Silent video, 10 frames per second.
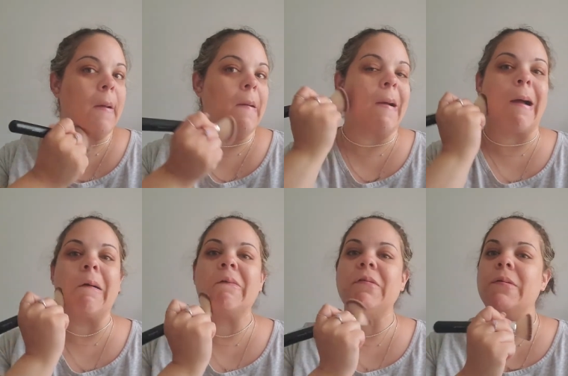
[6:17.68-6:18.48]

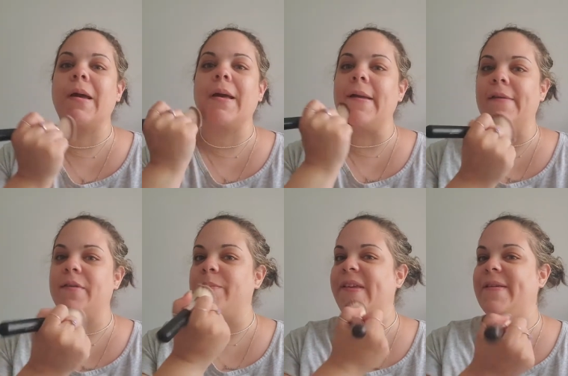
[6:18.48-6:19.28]
How have you guys
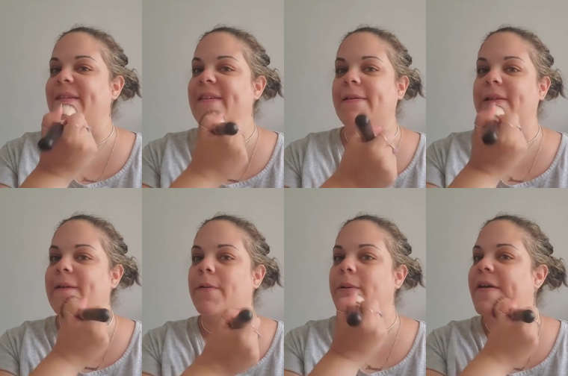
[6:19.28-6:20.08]
been
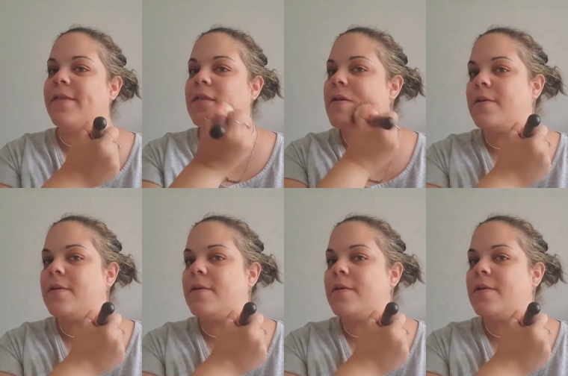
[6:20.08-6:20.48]
dealing with